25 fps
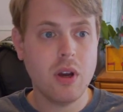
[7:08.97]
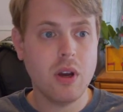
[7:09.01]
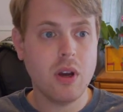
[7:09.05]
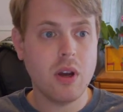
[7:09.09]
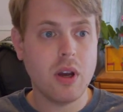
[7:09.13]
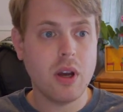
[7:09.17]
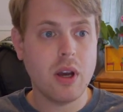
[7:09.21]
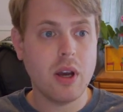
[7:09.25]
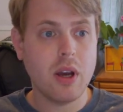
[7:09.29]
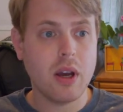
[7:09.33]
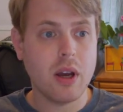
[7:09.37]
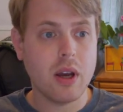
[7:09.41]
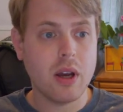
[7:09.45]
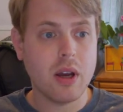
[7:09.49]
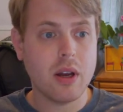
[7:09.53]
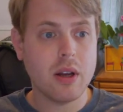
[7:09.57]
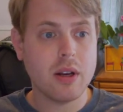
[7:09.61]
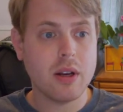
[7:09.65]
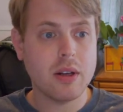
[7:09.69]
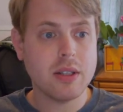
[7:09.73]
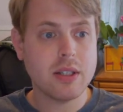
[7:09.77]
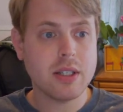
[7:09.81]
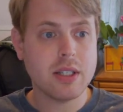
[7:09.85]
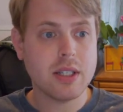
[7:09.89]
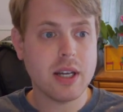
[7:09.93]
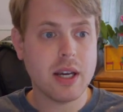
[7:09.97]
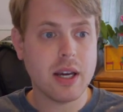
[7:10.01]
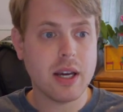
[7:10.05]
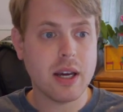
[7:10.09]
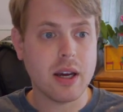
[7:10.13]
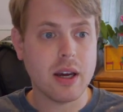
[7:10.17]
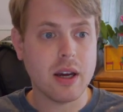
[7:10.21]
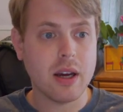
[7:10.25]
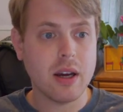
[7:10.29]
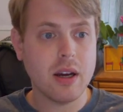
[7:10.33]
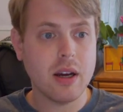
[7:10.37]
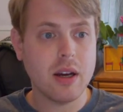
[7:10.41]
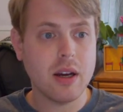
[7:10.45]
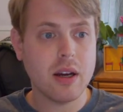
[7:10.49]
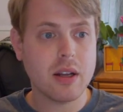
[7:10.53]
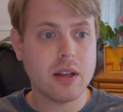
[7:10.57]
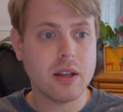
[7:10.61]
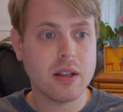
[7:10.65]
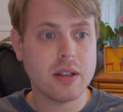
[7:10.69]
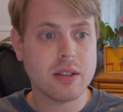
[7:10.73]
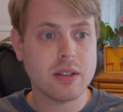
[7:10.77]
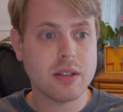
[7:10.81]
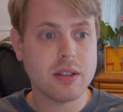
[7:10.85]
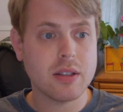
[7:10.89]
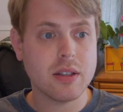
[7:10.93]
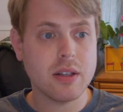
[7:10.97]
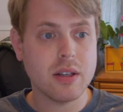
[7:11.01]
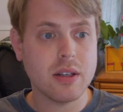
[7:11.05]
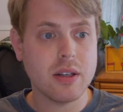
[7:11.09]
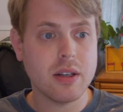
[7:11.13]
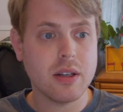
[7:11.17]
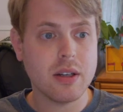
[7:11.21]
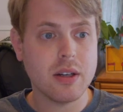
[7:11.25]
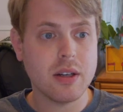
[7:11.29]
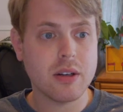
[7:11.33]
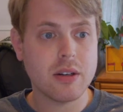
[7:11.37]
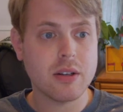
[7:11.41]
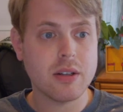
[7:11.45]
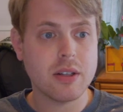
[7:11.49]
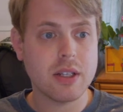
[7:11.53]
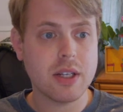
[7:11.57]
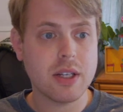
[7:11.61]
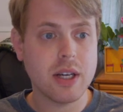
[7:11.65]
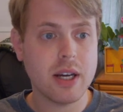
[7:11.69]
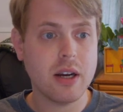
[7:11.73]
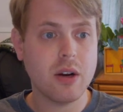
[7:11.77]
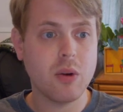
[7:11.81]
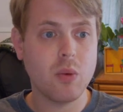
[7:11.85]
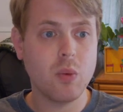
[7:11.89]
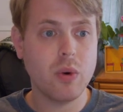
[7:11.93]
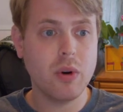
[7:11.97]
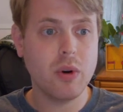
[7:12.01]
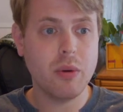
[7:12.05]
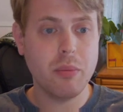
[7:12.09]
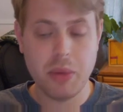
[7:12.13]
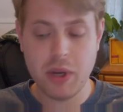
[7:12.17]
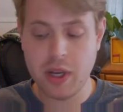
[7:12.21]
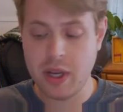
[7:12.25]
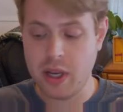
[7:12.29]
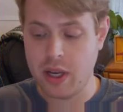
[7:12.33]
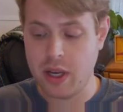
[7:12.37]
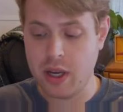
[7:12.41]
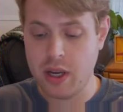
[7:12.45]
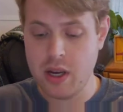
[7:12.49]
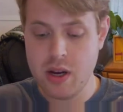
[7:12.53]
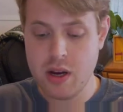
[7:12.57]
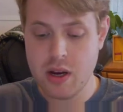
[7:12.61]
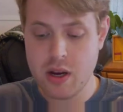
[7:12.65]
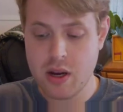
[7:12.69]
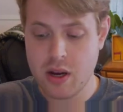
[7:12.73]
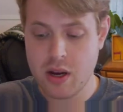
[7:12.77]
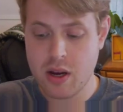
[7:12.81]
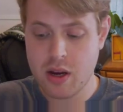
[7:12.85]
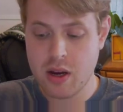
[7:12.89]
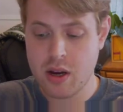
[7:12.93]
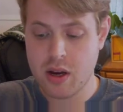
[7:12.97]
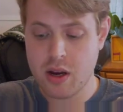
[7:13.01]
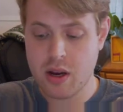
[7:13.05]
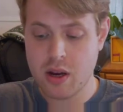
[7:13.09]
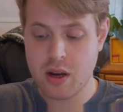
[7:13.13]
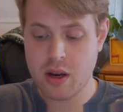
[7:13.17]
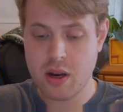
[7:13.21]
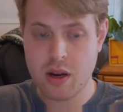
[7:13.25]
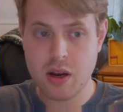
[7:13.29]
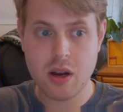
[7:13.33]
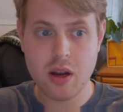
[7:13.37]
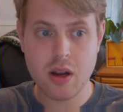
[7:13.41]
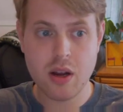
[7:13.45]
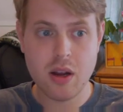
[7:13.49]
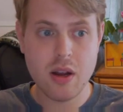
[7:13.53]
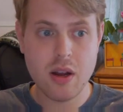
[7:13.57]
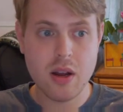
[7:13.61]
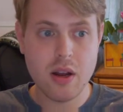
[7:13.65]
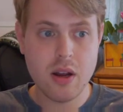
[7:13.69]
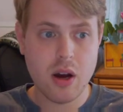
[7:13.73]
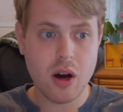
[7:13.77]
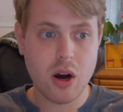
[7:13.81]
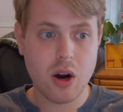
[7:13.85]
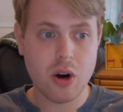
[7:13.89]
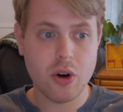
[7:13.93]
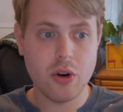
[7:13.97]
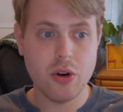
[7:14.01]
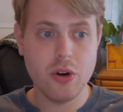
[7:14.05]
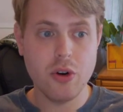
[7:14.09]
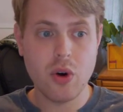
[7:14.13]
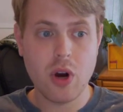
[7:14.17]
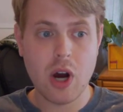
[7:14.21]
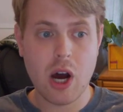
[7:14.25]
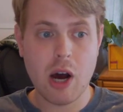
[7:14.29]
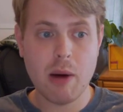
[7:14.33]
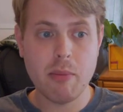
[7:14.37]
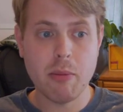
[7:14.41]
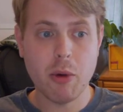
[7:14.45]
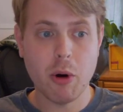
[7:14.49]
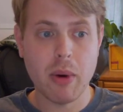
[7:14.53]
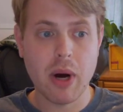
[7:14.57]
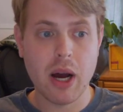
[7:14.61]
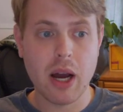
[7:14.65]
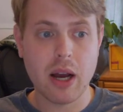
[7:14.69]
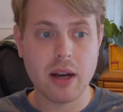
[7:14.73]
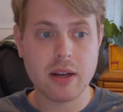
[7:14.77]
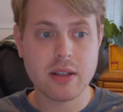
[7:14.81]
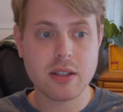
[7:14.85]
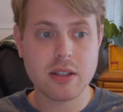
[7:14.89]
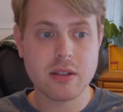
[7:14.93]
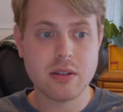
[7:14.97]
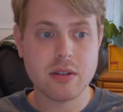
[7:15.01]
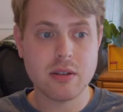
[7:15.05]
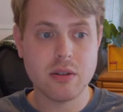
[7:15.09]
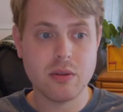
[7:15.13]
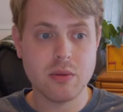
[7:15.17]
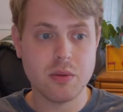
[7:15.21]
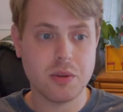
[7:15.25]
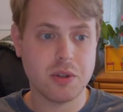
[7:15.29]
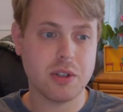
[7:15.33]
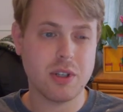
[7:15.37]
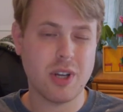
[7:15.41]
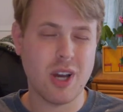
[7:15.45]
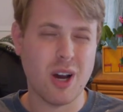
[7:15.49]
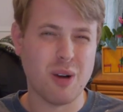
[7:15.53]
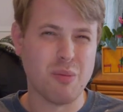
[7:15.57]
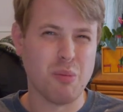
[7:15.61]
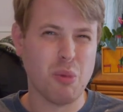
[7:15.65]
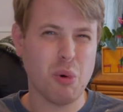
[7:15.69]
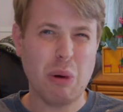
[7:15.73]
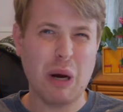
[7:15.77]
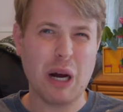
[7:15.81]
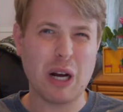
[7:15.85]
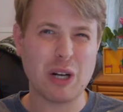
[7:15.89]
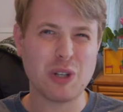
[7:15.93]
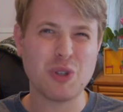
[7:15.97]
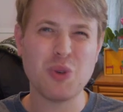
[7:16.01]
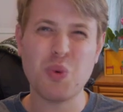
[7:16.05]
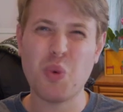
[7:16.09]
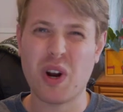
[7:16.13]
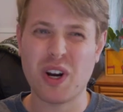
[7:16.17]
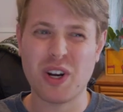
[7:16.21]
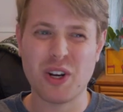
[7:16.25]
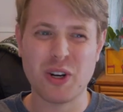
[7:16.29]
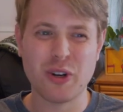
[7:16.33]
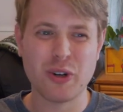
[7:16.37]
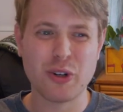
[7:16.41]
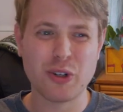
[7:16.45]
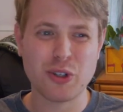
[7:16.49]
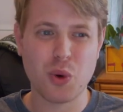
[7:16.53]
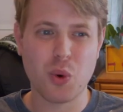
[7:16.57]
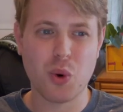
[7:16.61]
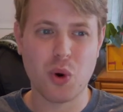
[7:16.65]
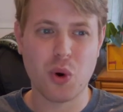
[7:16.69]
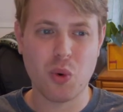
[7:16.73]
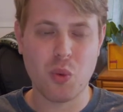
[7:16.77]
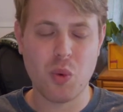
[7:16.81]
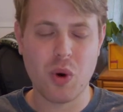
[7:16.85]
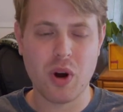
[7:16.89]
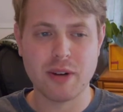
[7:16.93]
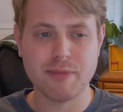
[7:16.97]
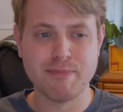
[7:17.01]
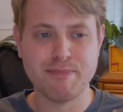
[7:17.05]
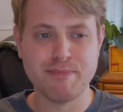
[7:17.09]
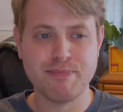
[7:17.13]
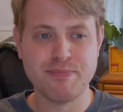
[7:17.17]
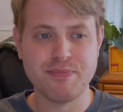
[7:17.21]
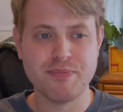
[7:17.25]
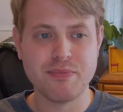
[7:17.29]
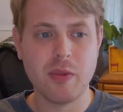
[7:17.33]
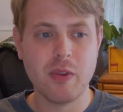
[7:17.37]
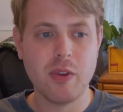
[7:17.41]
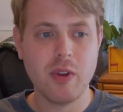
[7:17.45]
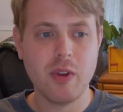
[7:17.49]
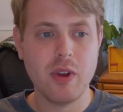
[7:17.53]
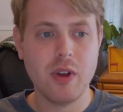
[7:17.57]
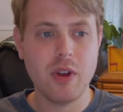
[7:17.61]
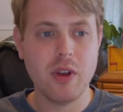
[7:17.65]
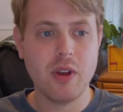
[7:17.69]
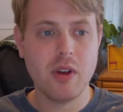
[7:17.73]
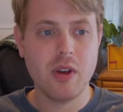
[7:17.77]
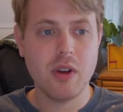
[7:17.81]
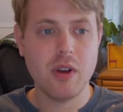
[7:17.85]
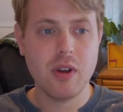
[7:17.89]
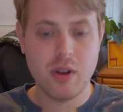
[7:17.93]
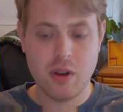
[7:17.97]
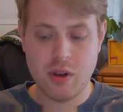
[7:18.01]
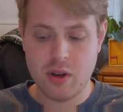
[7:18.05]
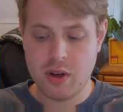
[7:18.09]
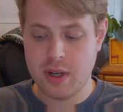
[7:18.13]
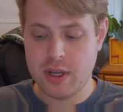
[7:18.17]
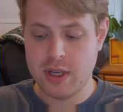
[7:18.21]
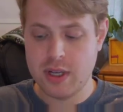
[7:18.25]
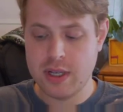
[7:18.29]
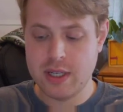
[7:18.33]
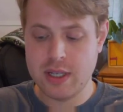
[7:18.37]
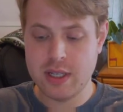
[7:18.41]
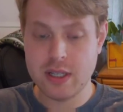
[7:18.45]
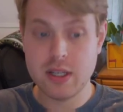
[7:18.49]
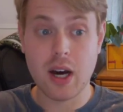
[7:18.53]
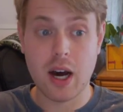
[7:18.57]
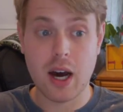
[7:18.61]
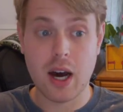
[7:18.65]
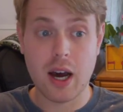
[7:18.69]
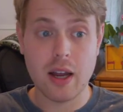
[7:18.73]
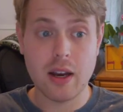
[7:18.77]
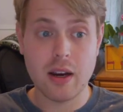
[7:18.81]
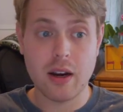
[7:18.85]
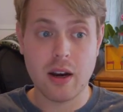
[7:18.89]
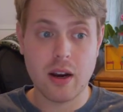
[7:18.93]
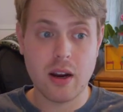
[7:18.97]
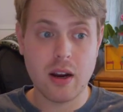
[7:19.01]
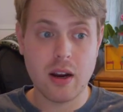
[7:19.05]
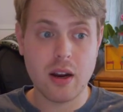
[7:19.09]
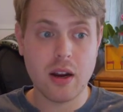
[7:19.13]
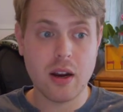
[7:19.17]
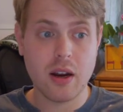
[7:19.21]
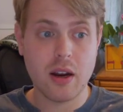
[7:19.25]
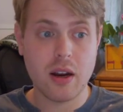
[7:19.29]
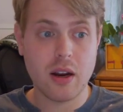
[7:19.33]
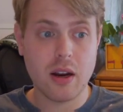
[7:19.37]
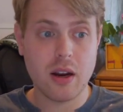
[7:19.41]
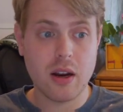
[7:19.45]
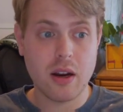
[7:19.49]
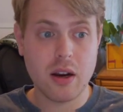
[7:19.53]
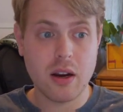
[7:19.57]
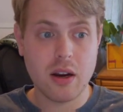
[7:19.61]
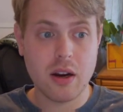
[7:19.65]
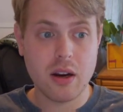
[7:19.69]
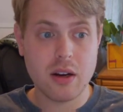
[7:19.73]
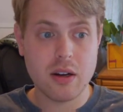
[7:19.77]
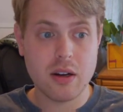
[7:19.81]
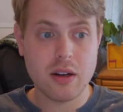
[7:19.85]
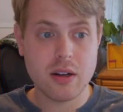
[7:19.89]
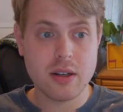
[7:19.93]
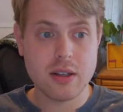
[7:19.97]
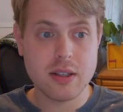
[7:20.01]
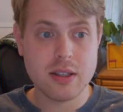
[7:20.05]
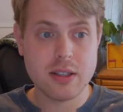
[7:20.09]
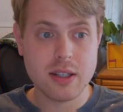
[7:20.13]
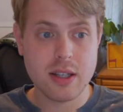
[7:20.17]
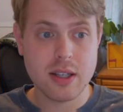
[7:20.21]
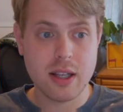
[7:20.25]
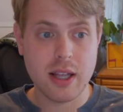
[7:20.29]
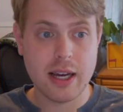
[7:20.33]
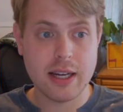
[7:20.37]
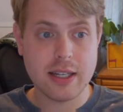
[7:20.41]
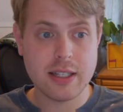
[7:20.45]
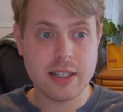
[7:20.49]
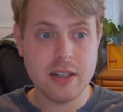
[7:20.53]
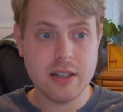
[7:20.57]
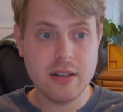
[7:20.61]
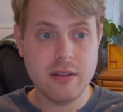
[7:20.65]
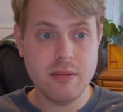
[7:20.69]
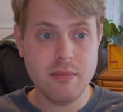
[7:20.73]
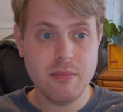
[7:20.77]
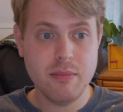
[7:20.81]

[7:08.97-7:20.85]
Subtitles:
And tech, let's see here, tech would be our new combo box, which is combo box 1 underscore 1 dot selected